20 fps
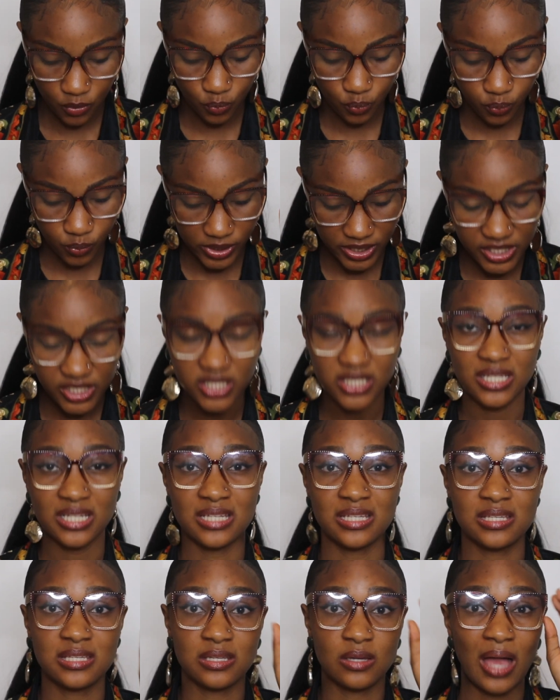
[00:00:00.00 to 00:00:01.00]
which
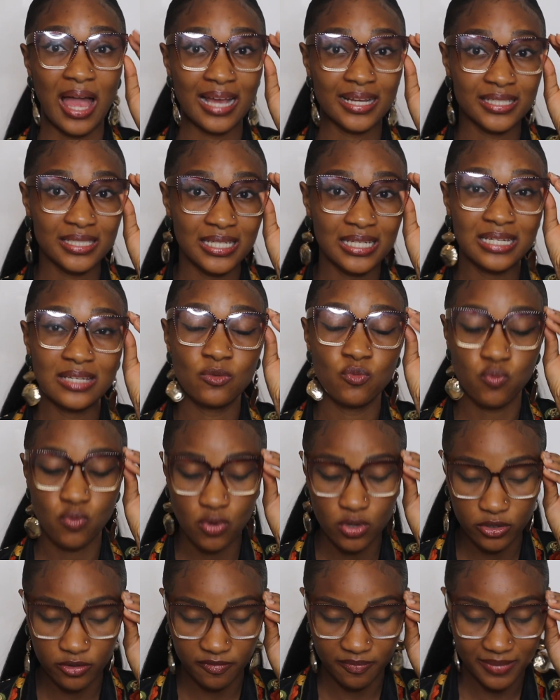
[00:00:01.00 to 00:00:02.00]
is actually
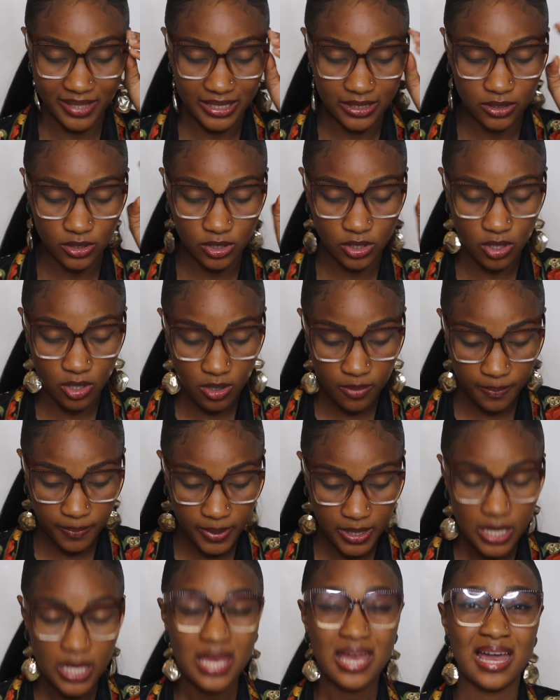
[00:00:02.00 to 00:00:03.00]
one of my top
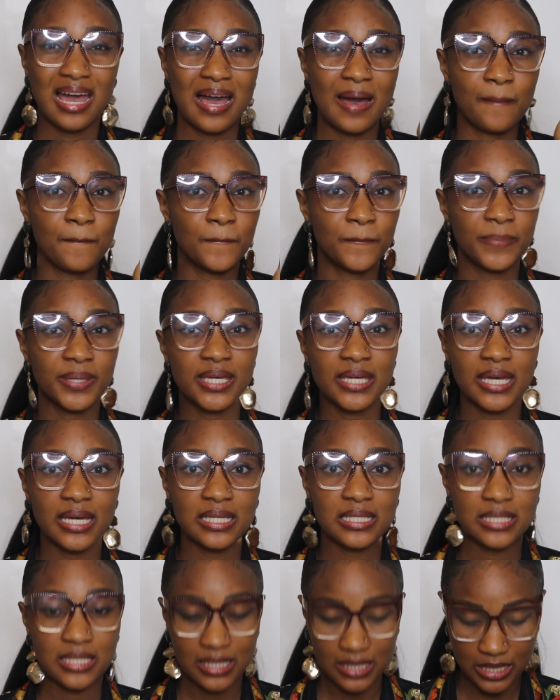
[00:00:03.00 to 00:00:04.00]
and
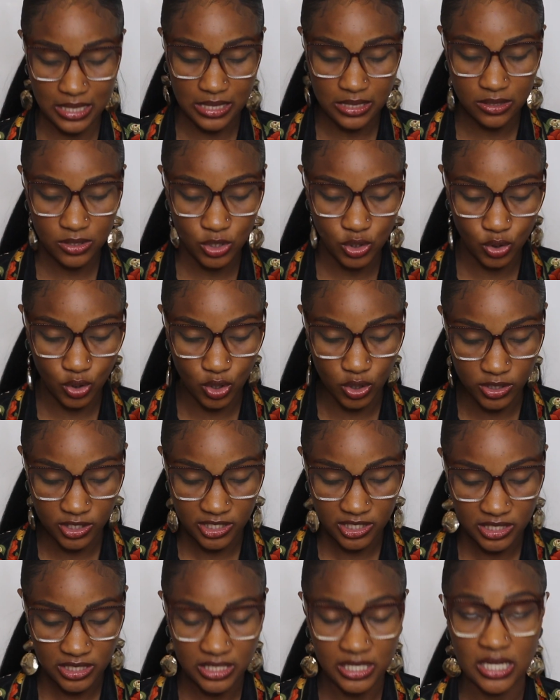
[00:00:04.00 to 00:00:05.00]
biggest things to
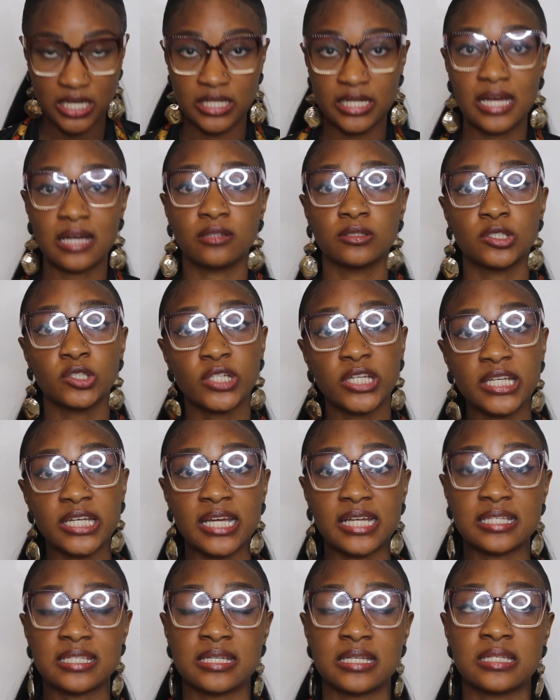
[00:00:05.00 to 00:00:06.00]
consider. Now looking
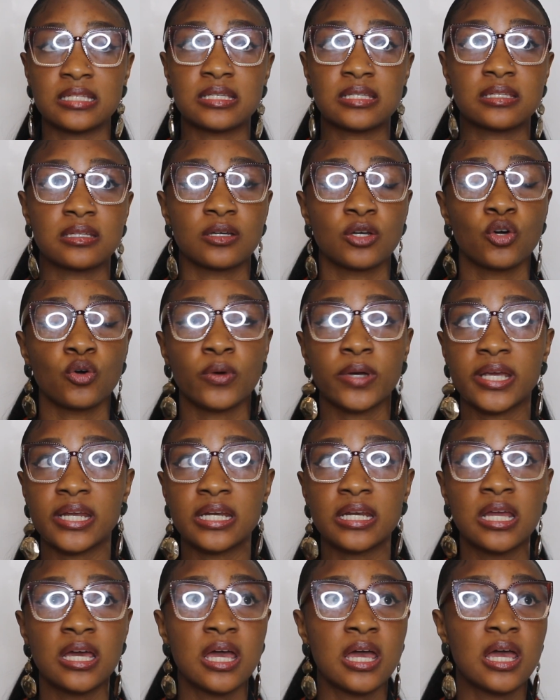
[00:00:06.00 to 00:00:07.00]
at it,
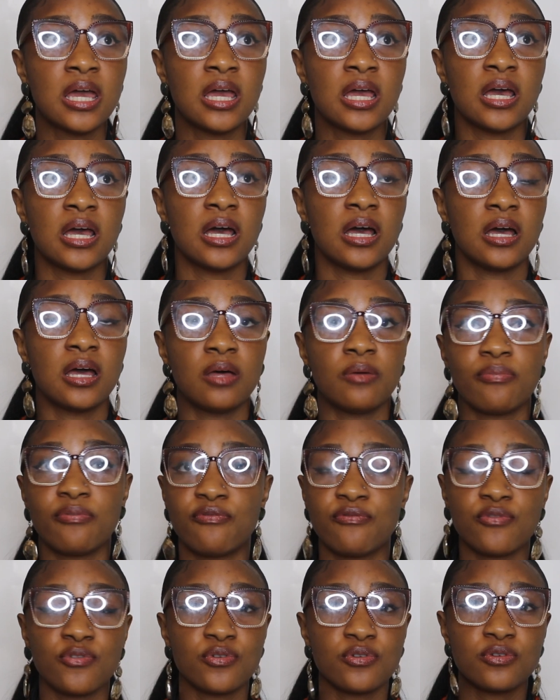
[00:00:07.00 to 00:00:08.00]
going
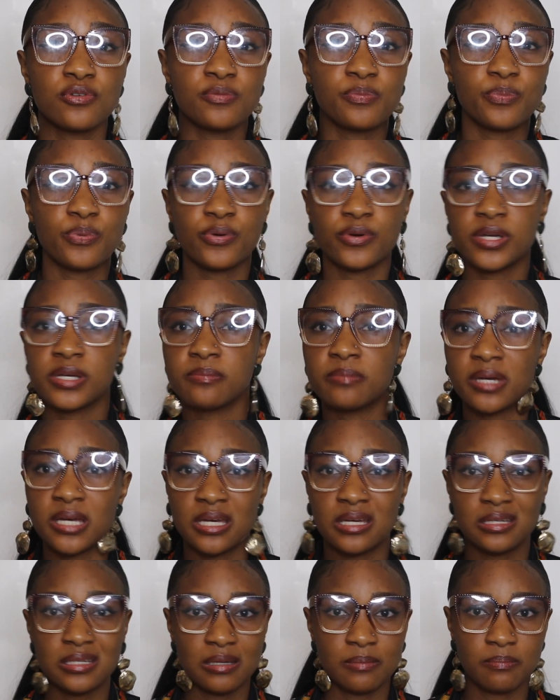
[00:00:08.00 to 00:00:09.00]
through
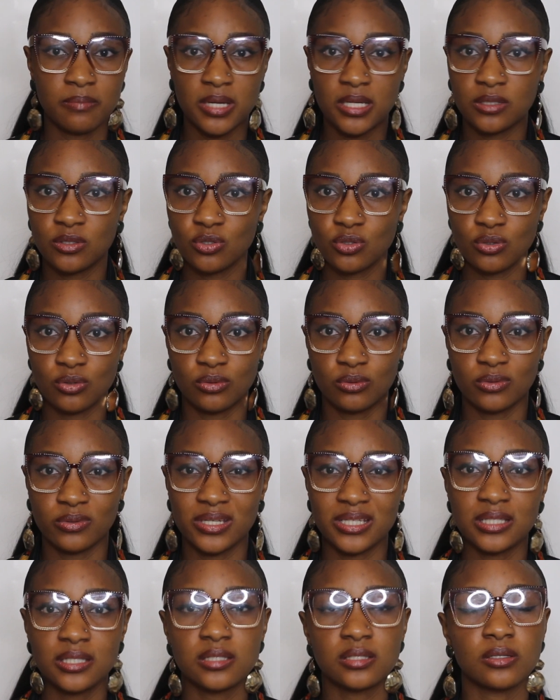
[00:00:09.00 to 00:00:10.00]
pre-med and med school,
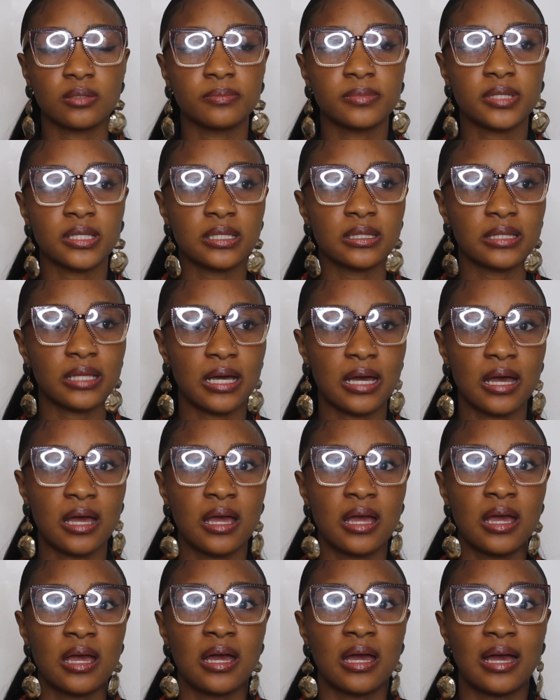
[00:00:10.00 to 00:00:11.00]
it's something
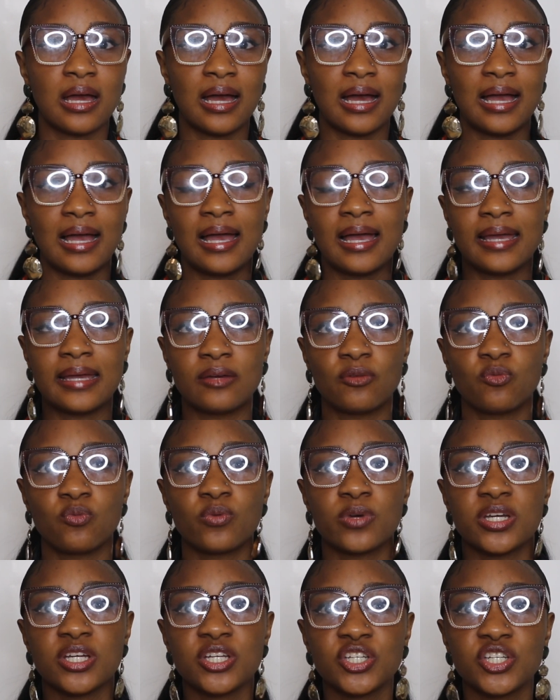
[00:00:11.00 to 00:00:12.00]
that I
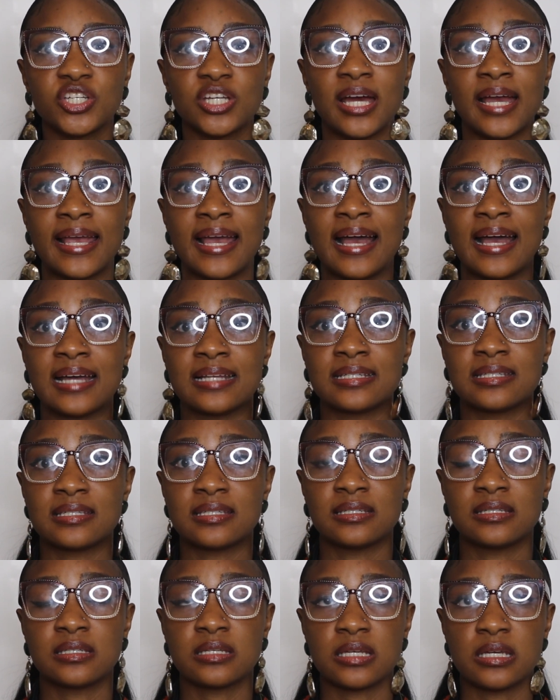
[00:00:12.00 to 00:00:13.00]
wish I had
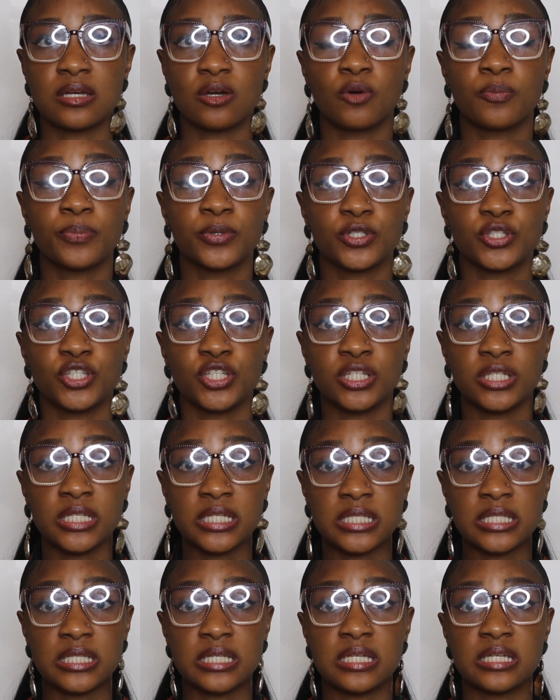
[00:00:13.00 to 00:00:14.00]
the
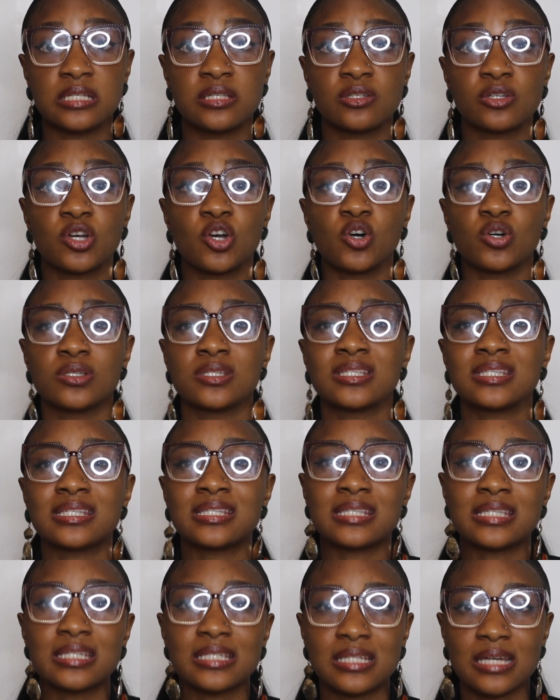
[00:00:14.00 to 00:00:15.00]
opportunity to
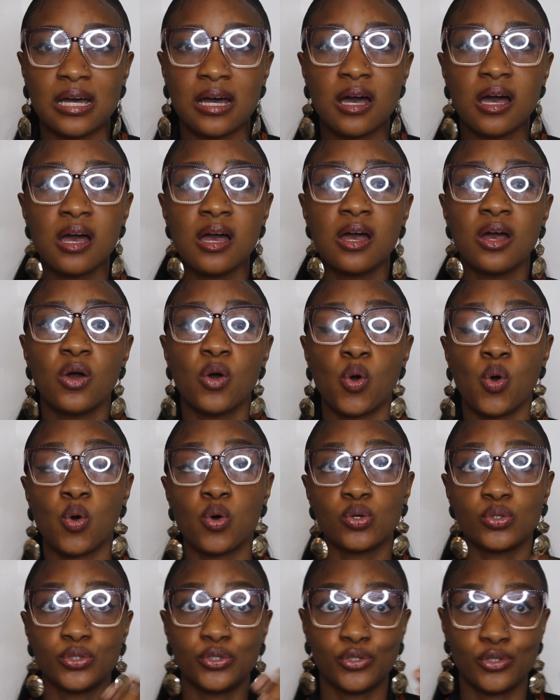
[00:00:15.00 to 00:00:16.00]
consider
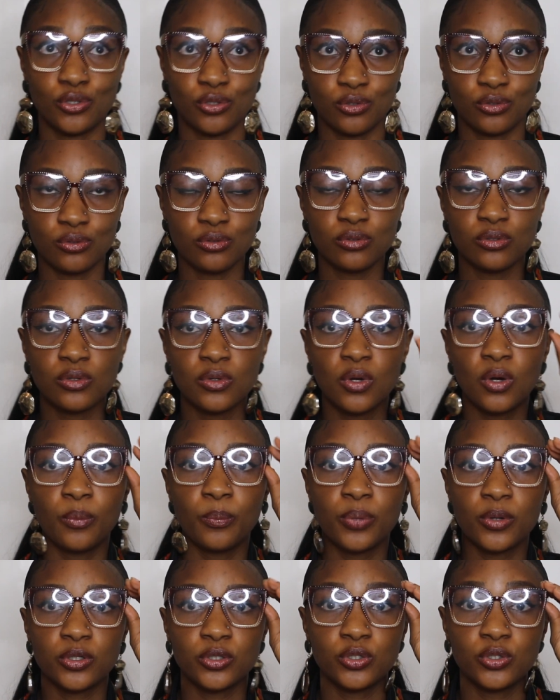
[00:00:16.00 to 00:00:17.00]
or do,
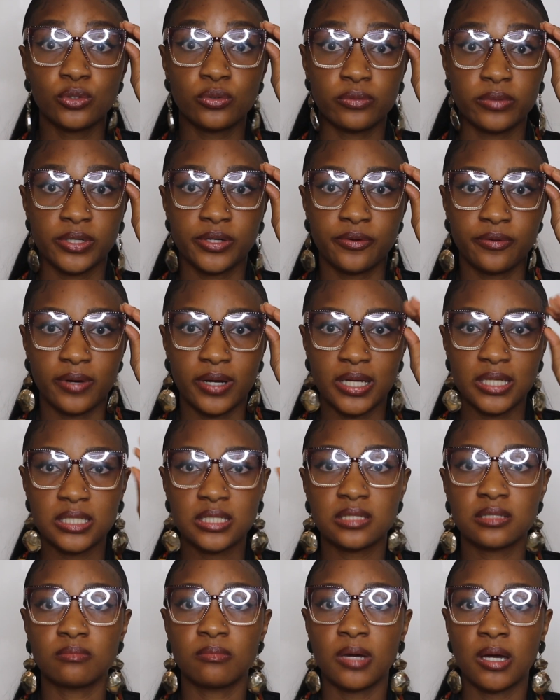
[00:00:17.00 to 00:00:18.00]
but no
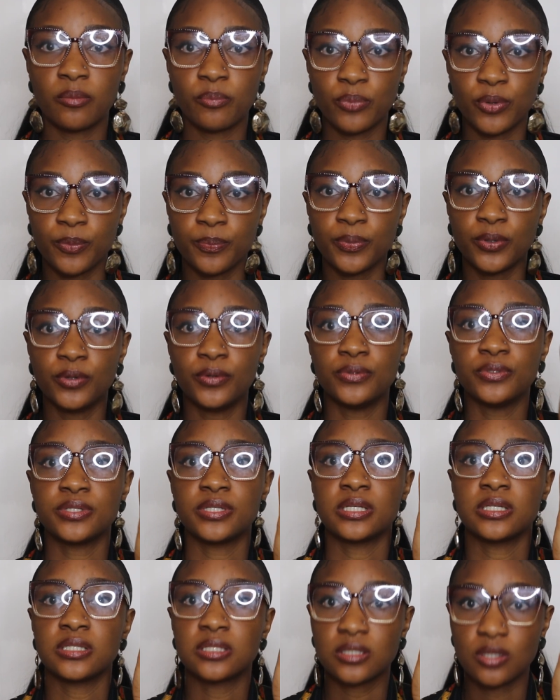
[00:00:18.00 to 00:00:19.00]
regrets. Man
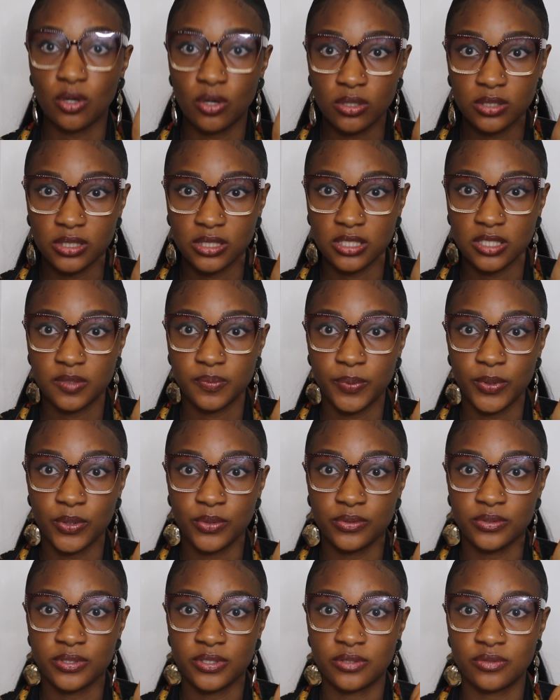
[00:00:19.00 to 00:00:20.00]
proposes, God
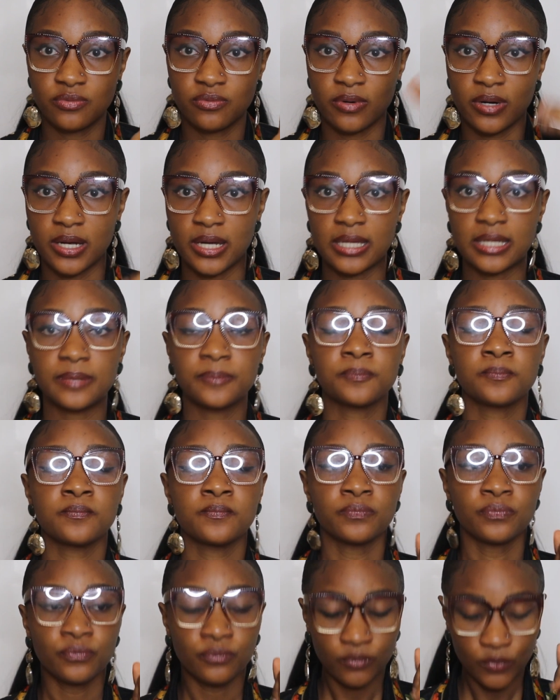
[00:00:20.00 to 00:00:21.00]
disposes, right?
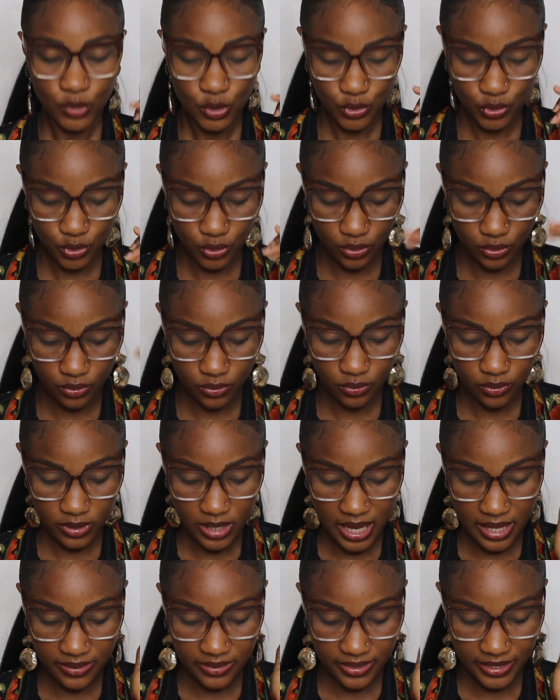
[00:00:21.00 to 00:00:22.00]
So,
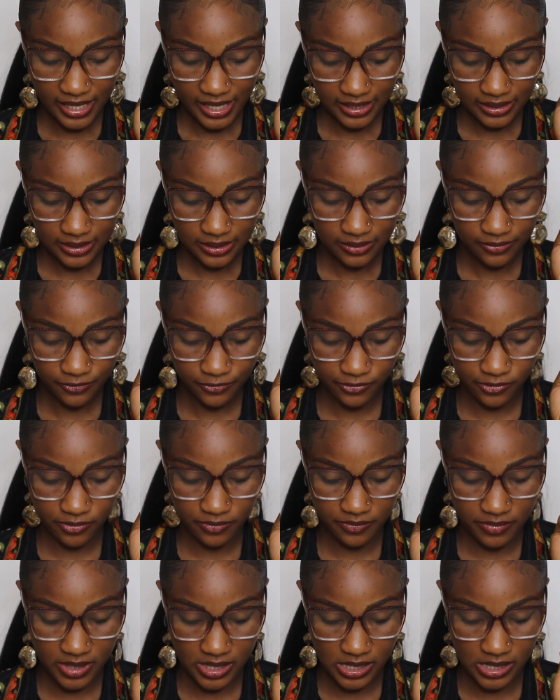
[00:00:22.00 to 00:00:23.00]
and that for
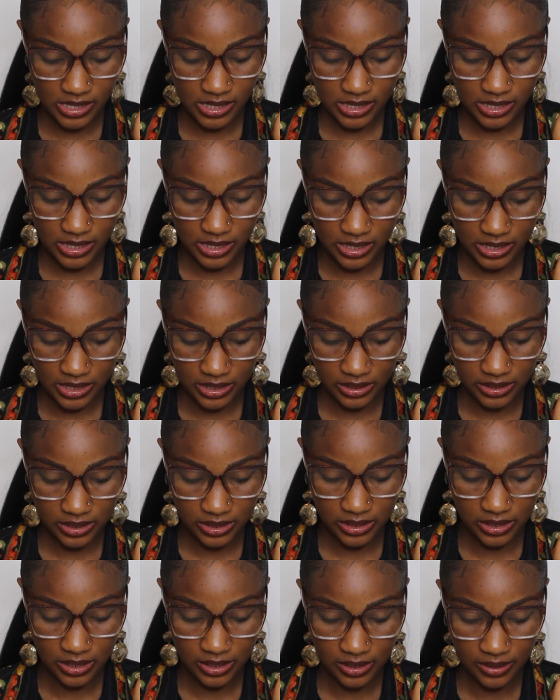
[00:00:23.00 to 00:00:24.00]
me
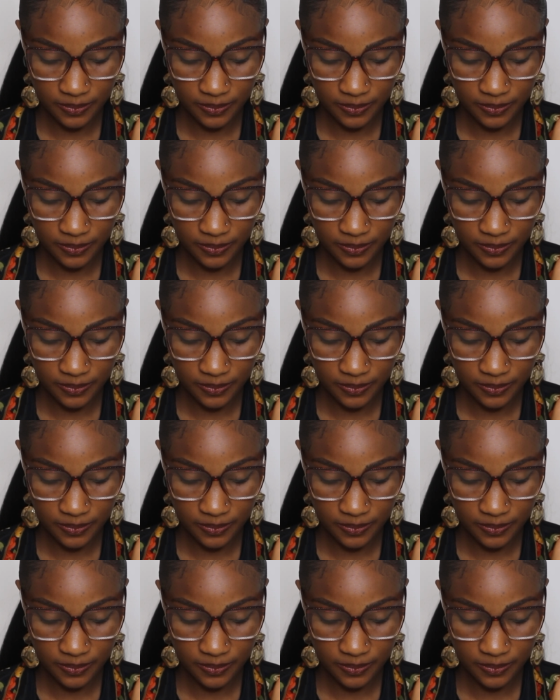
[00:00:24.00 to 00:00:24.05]
is,